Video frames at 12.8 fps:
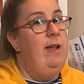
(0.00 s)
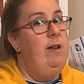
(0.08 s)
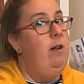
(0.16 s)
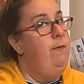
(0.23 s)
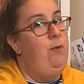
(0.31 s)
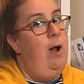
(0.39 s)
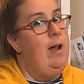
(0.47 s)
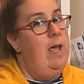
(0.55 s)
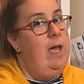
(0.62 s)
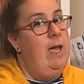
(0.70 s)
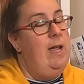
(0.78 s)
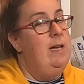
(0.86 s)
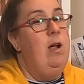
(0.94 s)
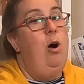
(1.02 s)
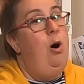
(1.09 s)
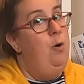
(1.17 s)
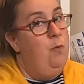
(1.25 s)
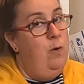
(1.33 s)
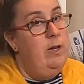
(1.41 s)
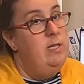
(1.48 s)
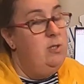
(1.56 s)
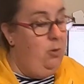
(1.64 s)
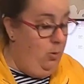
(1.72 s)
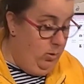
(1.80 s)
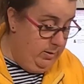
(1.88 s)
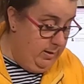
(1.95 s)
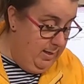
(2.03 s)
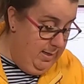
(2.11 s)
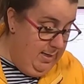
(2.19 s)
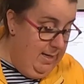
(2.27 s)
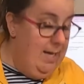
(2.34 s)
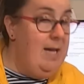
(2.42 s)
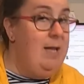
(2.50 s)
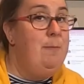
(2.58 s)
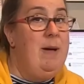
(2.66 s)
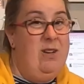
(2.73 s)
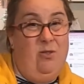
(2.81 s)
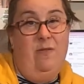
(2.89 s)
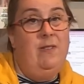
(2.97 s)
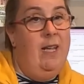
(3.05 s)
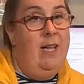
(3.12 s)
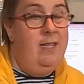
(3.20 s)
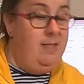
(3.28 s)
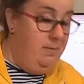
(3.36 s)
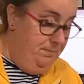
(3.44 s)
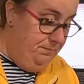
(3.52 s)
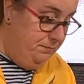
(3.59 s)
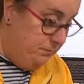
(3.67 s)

find on Friday, and it already sold in a matter of days.